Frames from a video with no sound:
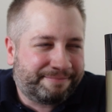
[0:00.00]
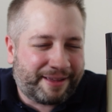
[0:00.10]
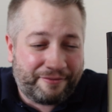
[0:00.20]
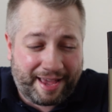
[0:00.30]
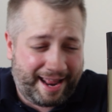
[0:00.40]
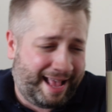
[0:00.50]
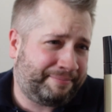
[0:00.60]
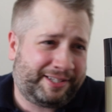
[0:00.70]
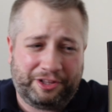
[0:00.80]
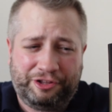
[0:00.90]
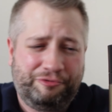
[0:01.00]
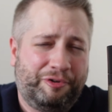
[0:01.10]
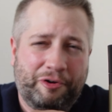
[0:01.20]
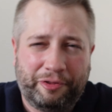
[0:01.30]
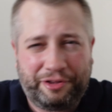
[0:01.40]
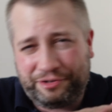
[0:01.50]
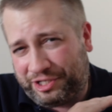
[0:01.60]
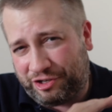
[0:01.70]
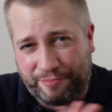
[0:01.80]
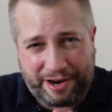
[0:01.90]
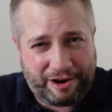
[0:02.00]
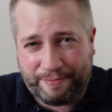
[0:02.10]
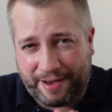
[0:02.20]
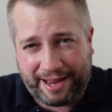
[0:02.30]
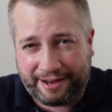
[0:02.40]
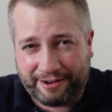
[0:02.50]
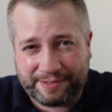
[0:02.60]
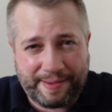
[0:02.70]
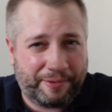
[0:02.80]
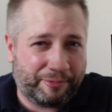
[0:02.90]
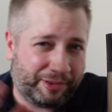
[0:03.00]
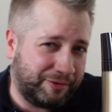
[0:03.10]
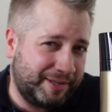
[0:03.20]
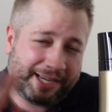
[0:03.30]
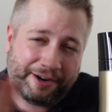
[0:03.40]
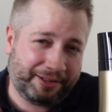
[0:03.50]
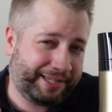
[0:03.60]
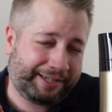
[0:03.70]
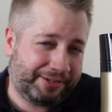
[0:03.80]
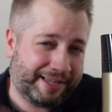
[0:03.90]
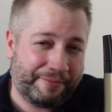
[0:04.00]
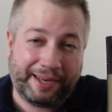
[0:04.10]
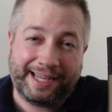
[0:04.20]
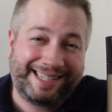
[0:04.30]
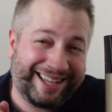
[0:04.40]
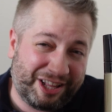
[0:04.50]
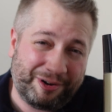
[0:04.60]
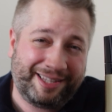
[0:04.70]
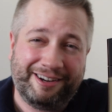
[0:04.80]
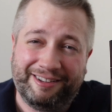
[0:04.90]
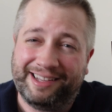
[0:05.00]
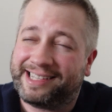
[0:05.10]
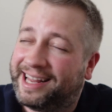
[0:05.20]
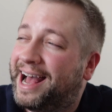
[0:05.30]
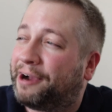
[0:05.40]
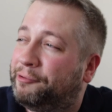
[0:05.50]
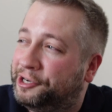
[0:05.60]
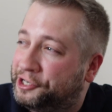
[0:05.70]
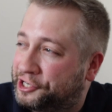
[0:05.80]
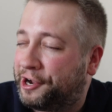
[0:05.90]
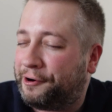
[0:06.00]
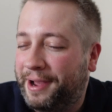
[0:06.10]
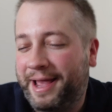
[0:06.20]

I've got Absolute Gold. There's so many Armani codes. Maybe we'll do a tier list or something. I still owe a tier list on Acqua di Gio.